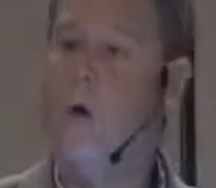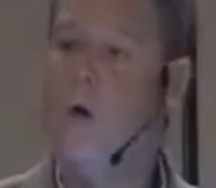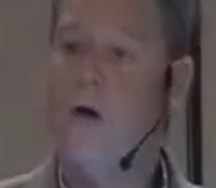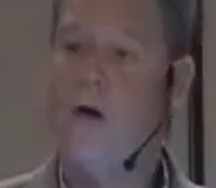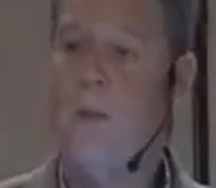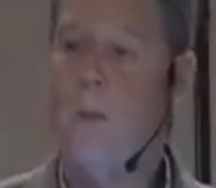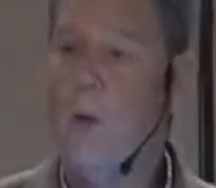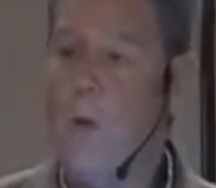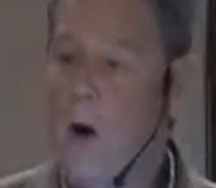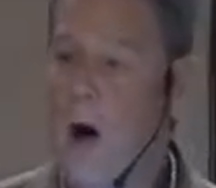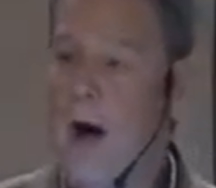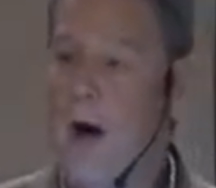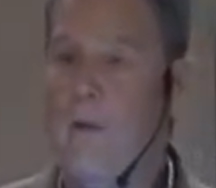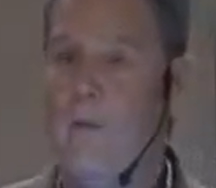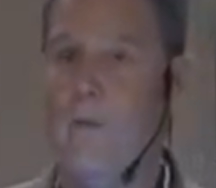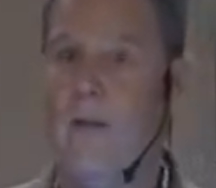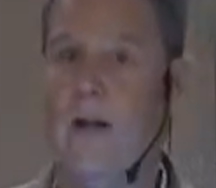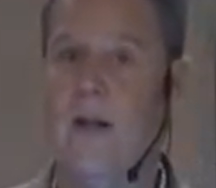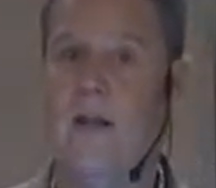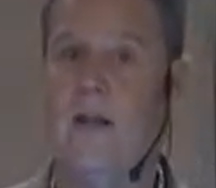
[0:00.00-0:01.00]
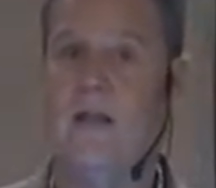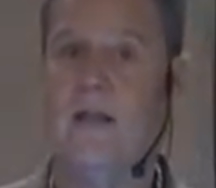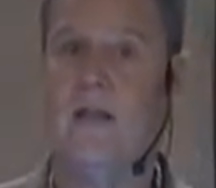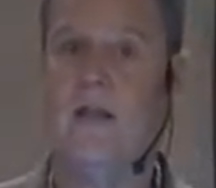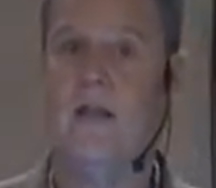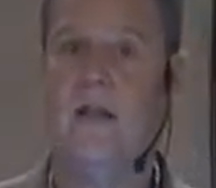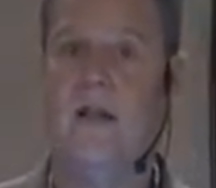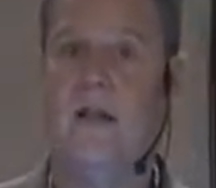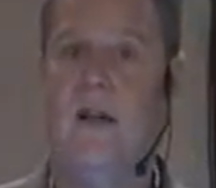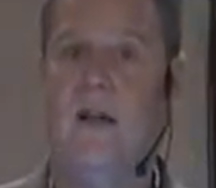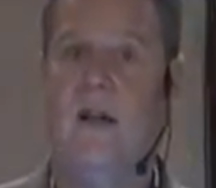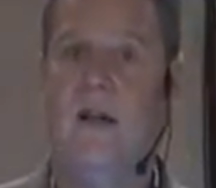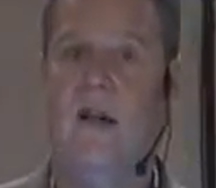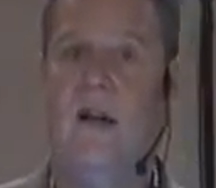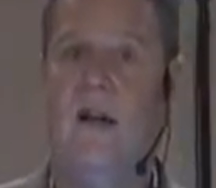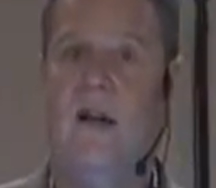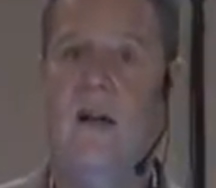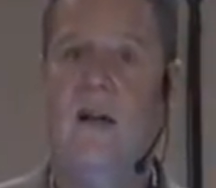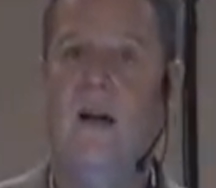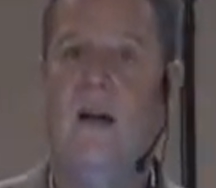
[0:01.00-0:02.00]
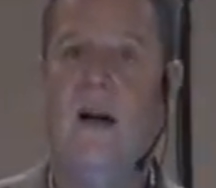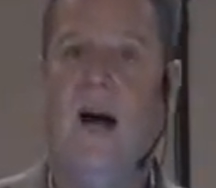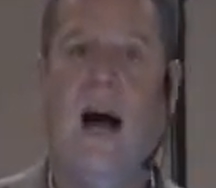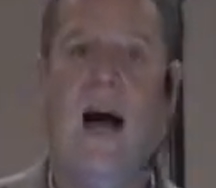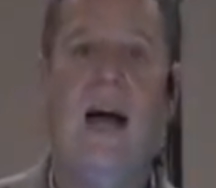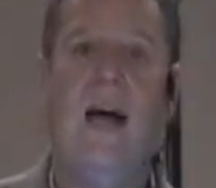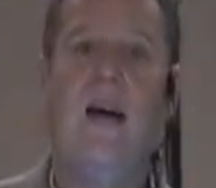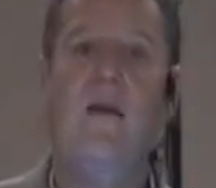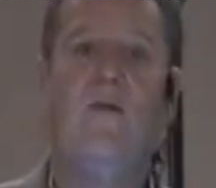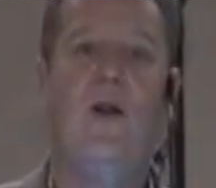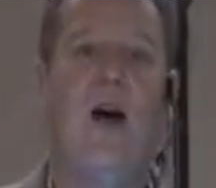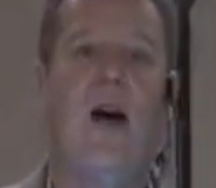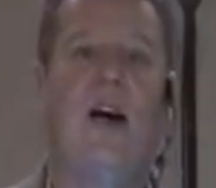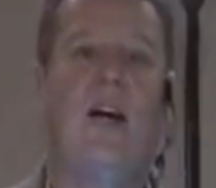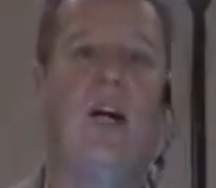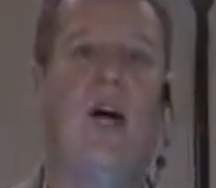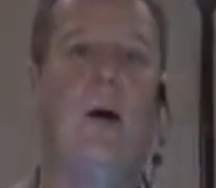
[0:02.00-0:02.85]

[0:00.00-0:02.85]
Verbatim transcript: or the prophets. I have